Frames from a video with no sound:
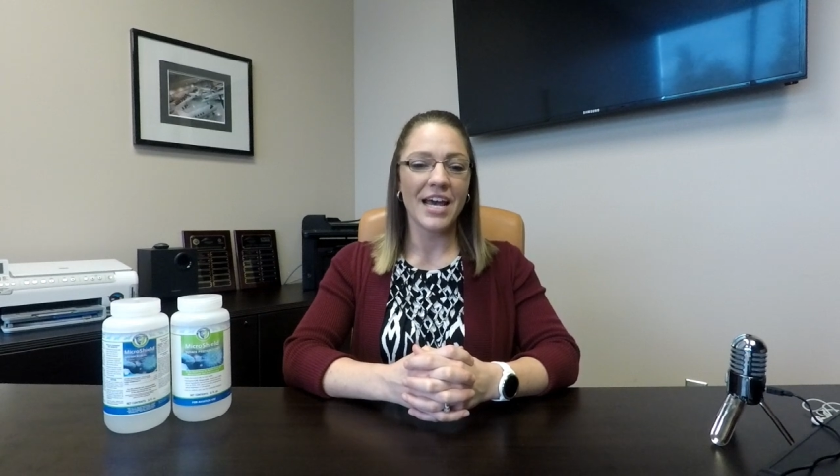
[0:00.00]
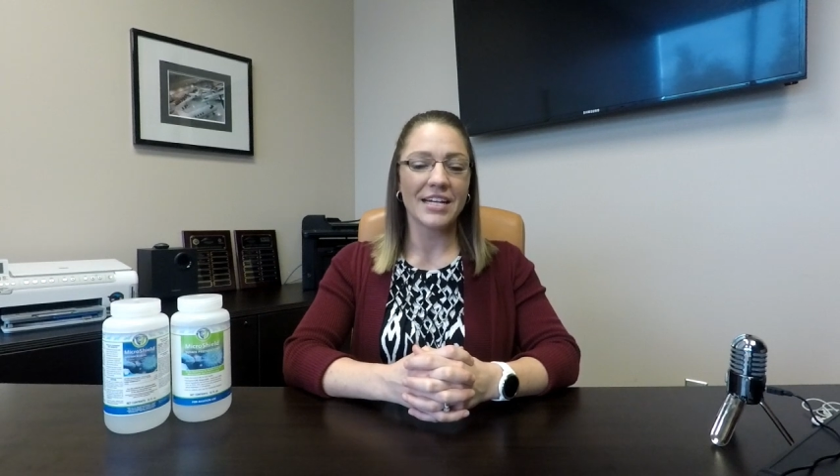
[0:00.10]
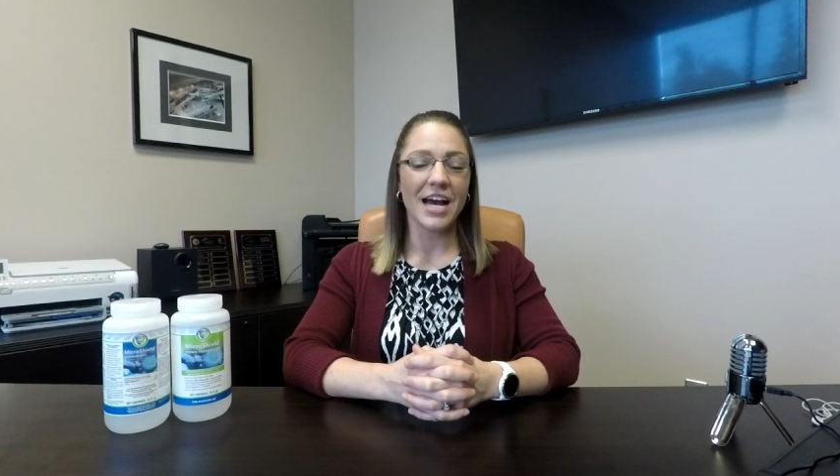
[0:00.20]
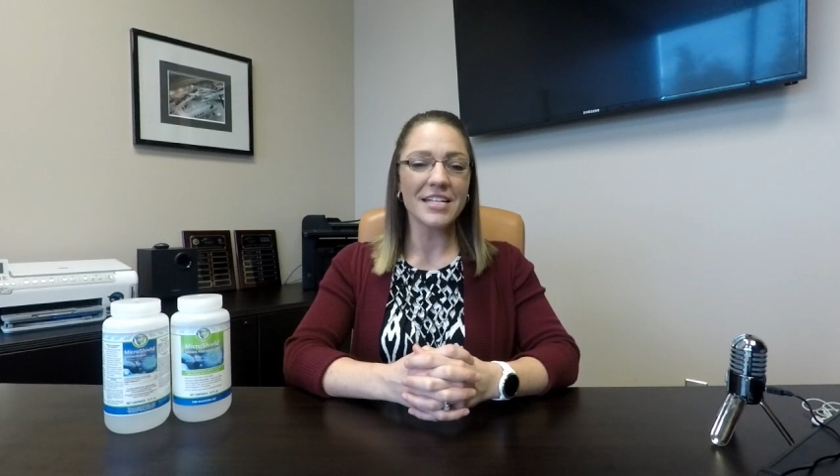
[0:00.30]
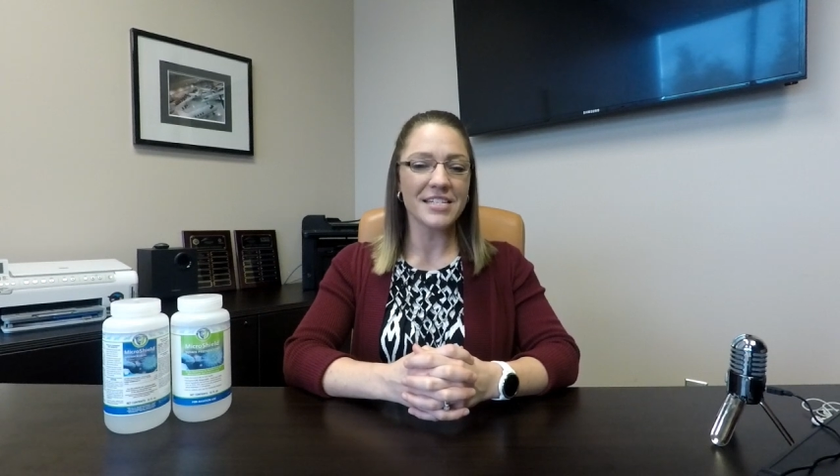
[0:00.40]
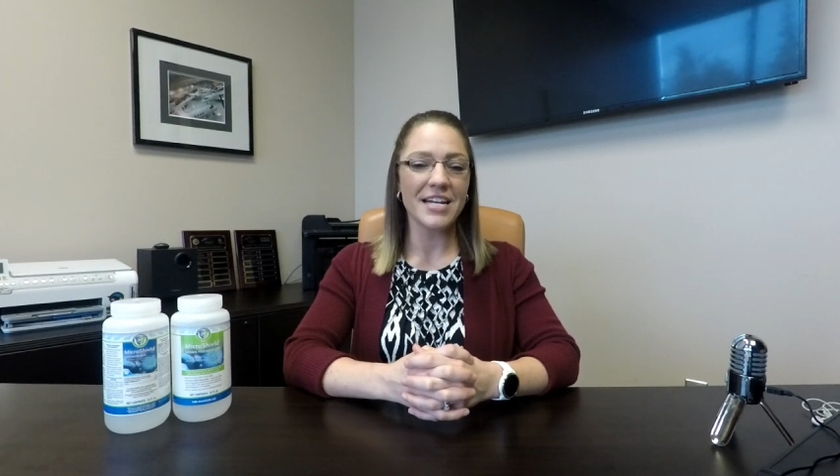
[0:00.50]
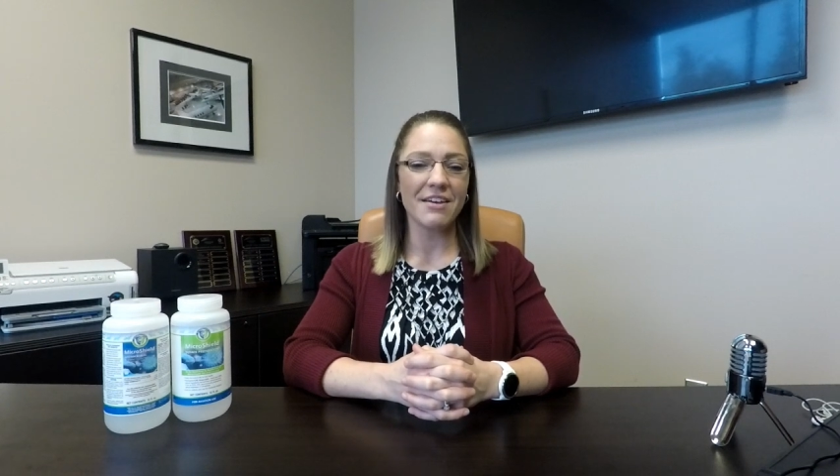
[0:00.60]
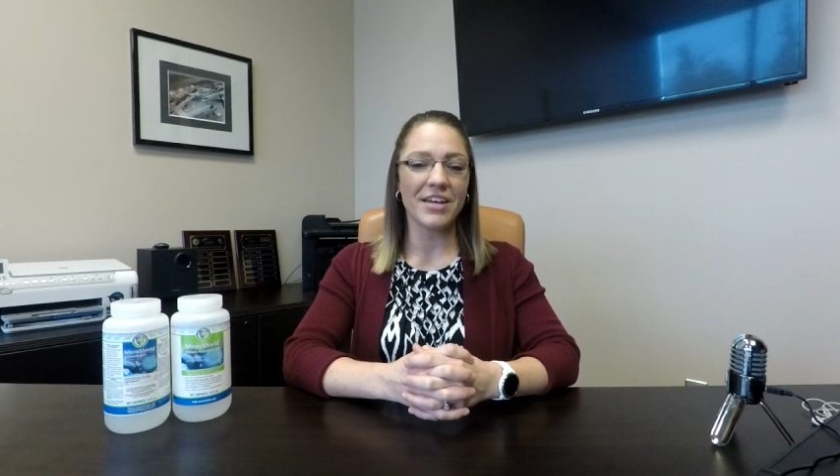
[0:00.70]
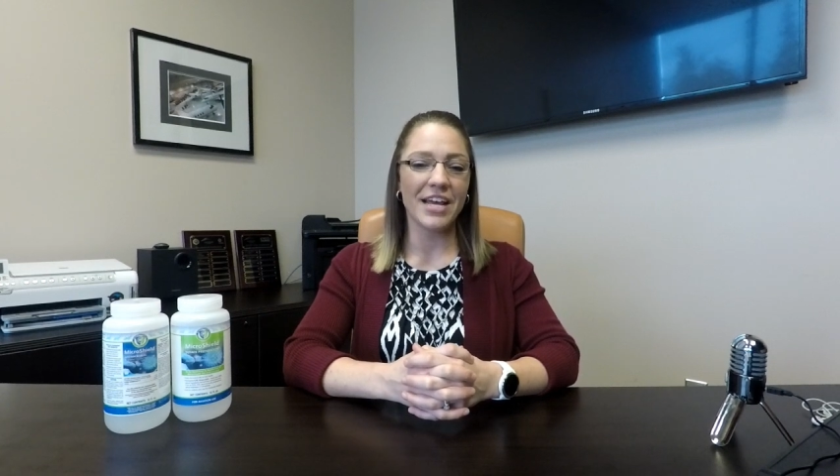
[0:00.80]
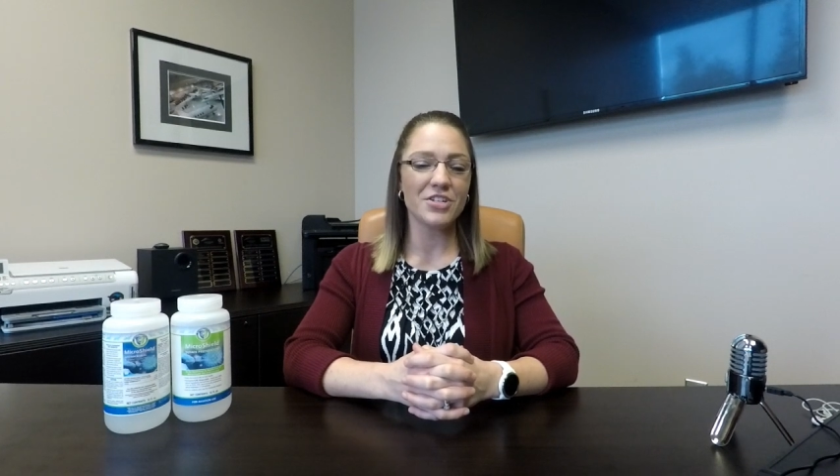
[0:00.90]
and Constant
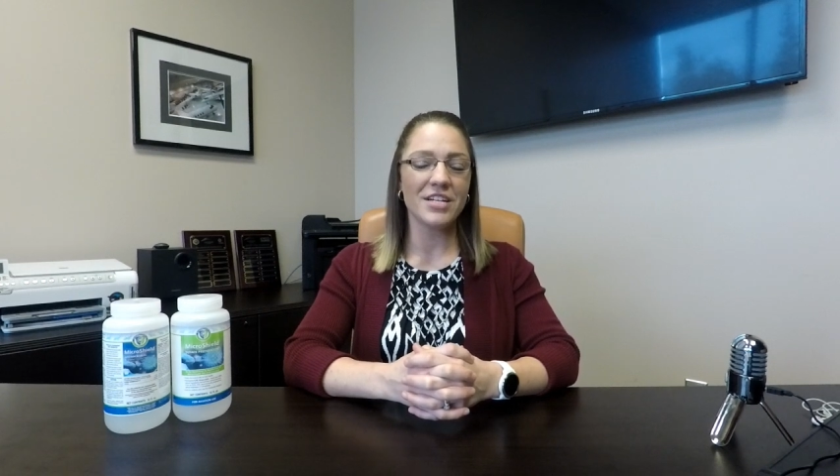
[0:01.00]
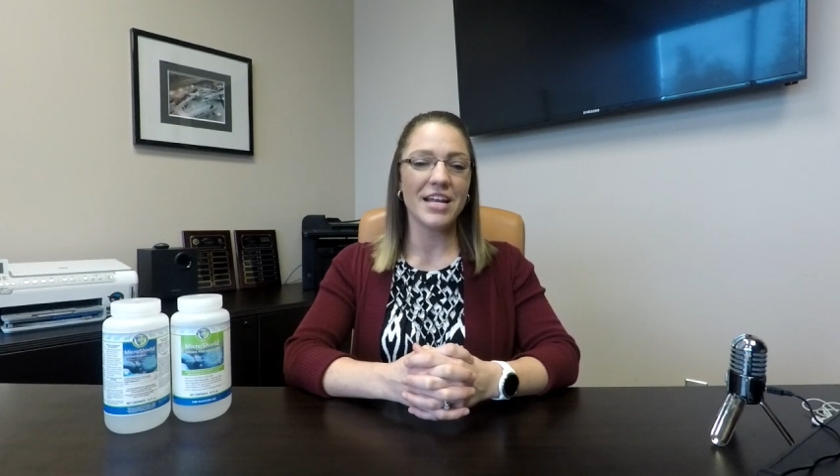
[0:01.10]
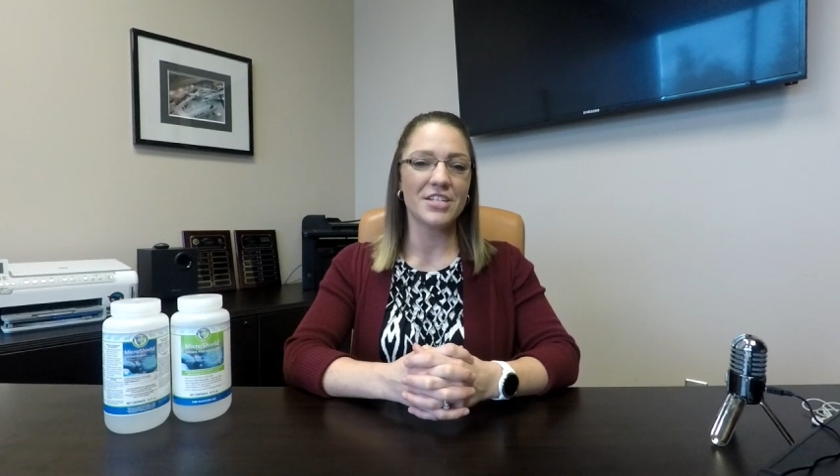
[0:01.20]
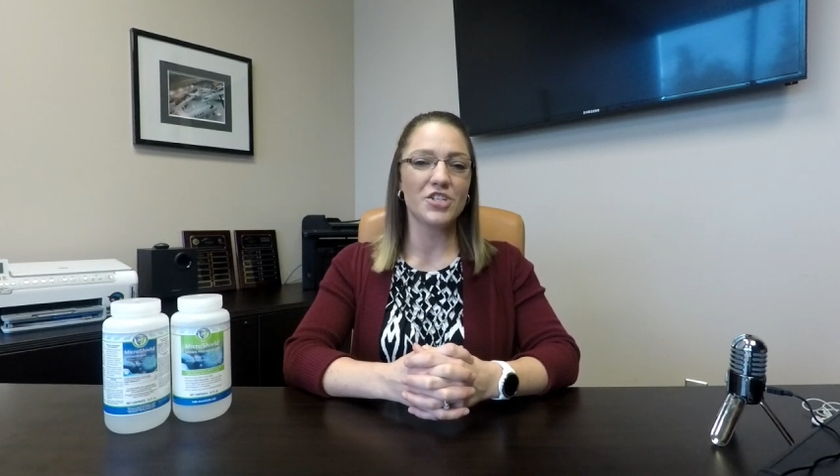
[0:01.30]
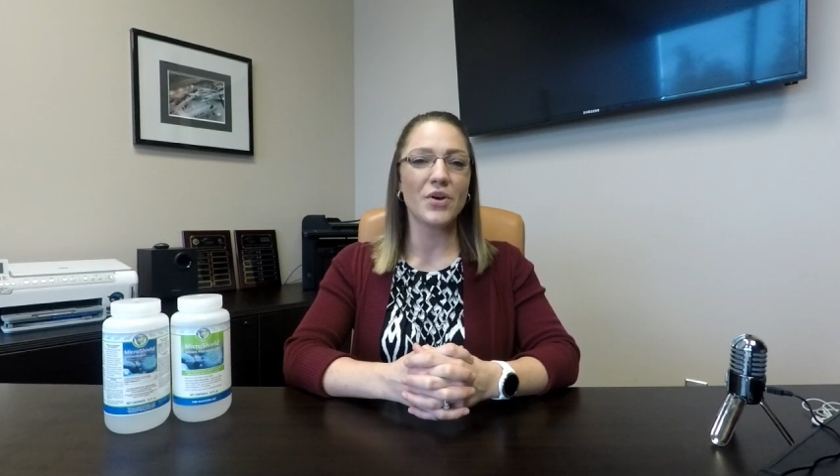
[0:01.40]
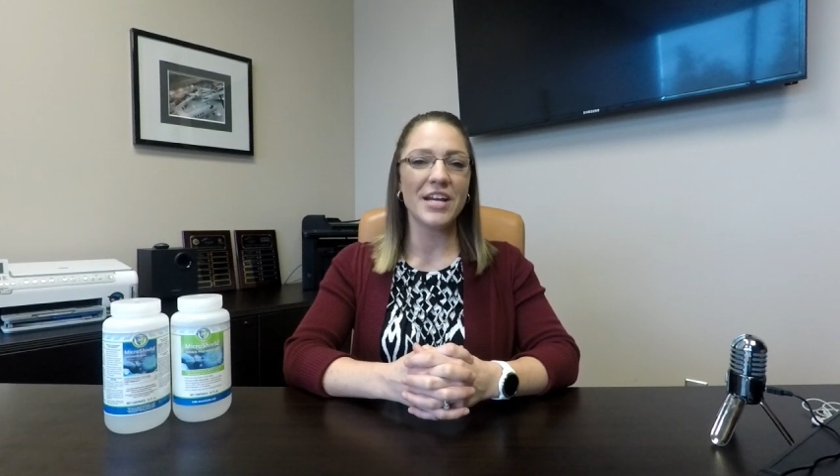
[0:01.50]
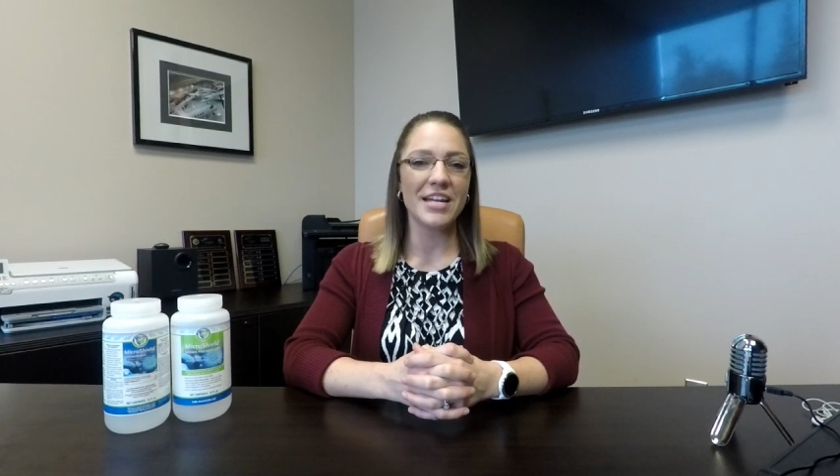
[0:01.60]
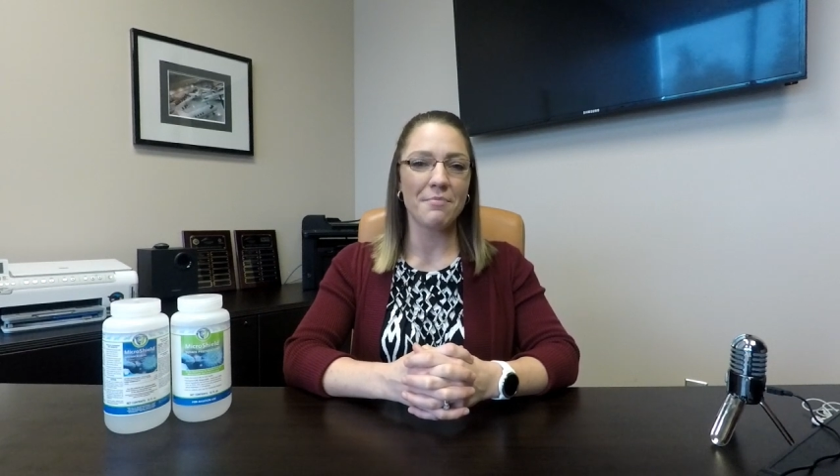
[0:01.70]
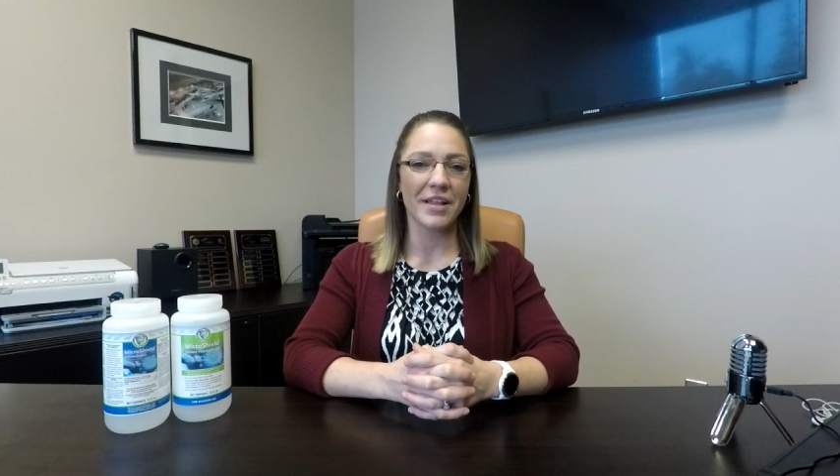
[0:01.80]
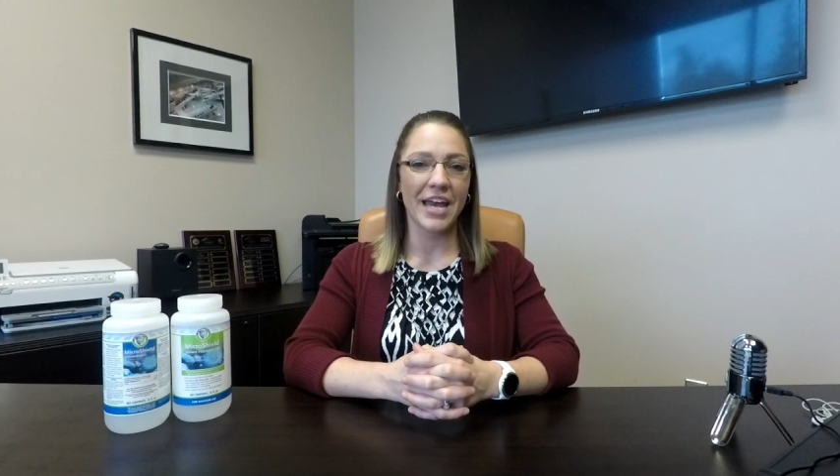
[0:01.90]
Aviation has trained
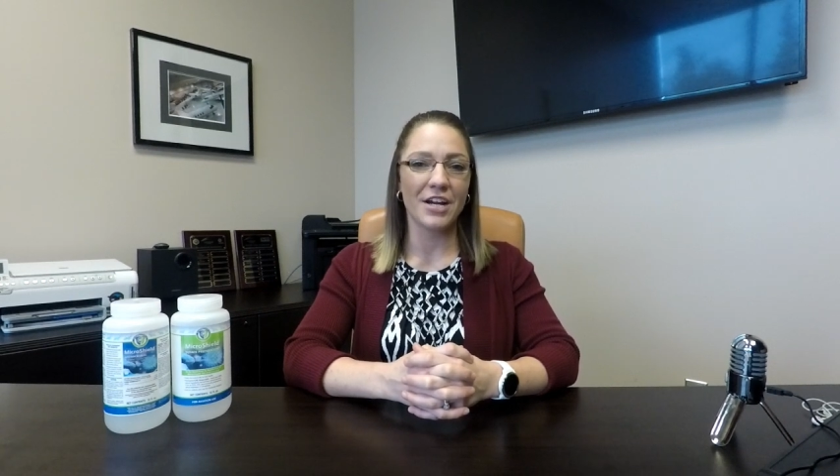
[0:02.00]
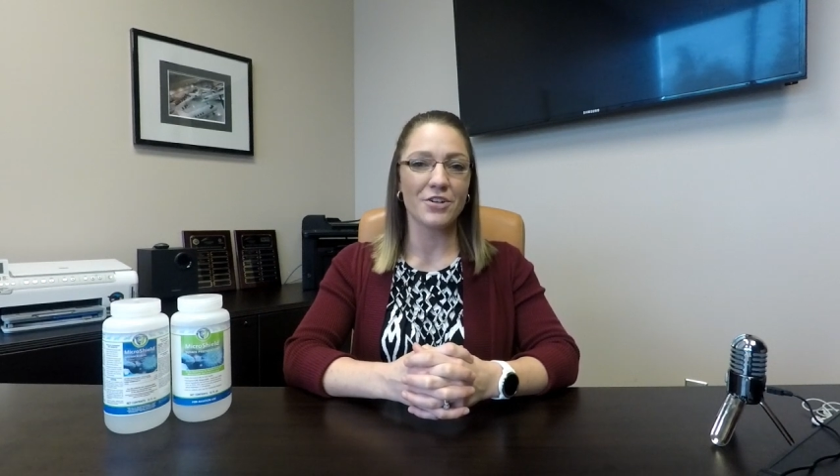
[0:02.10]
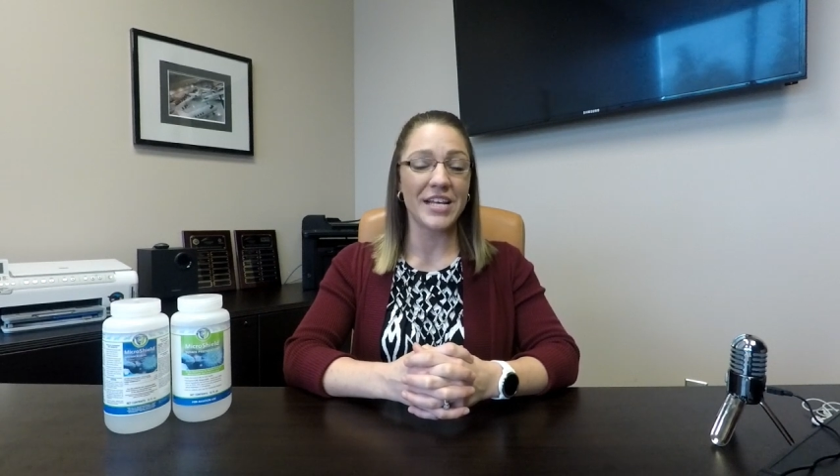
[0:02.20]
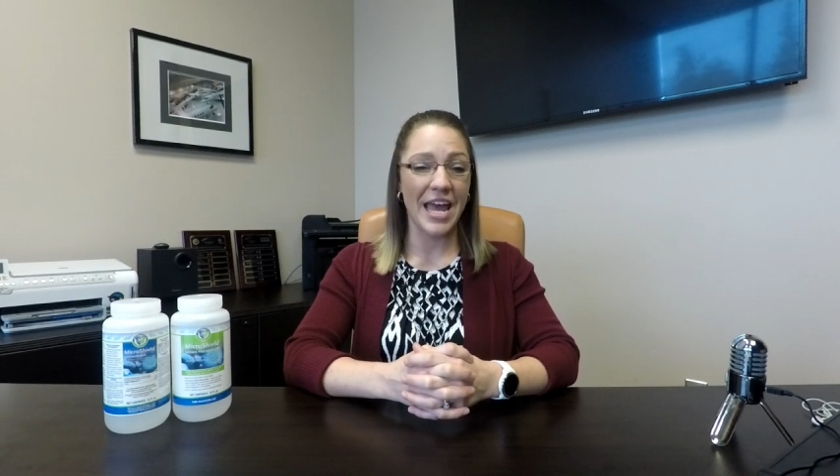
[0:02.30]
applicators